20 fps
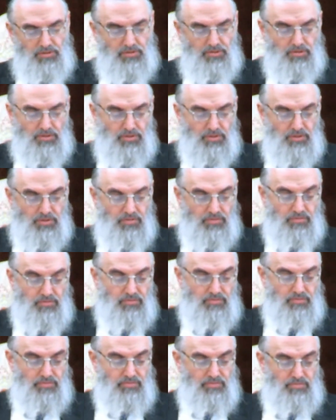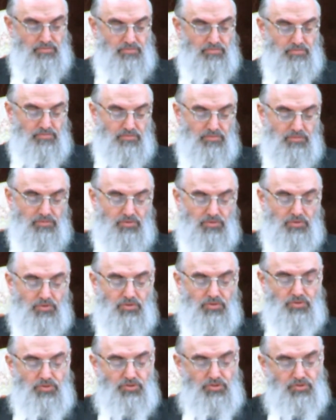The
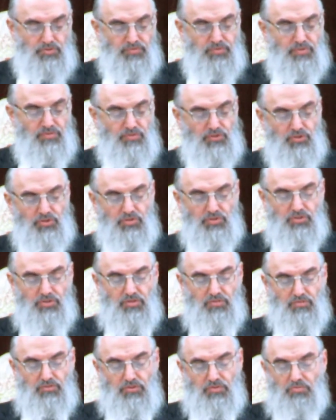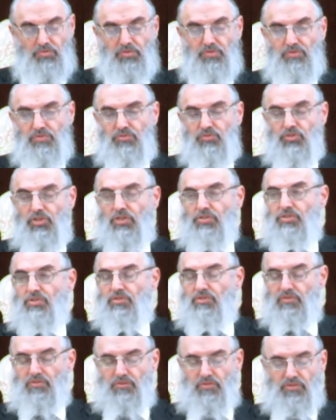Shoftim and Shotrim, which means
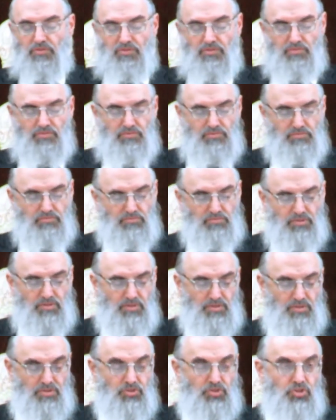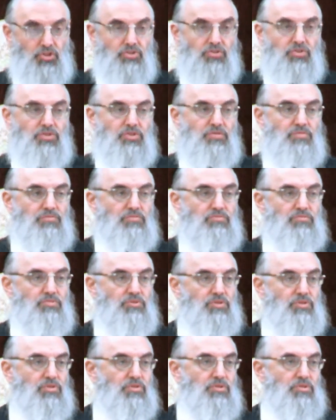judges, and Shotrim,
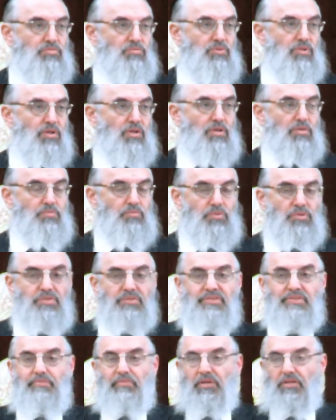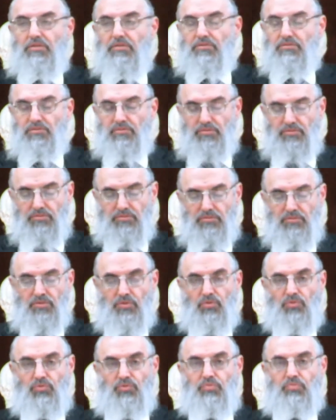they are policemen,
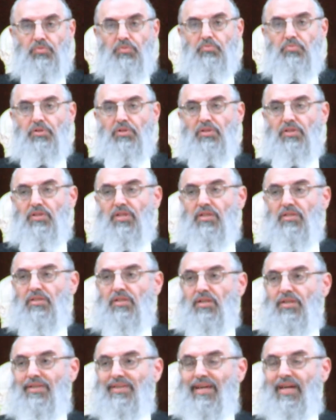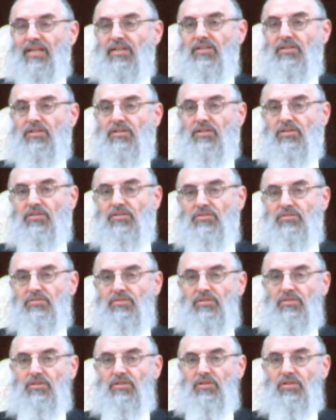those people that they carry on
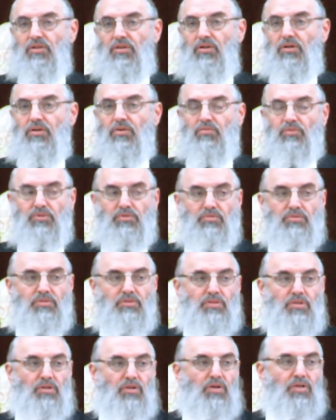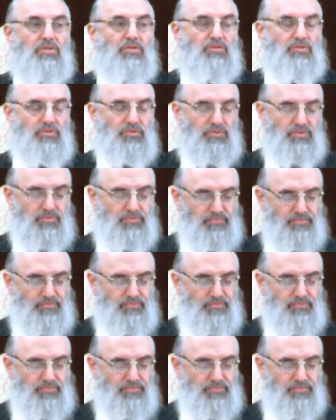the law, whatever the law is.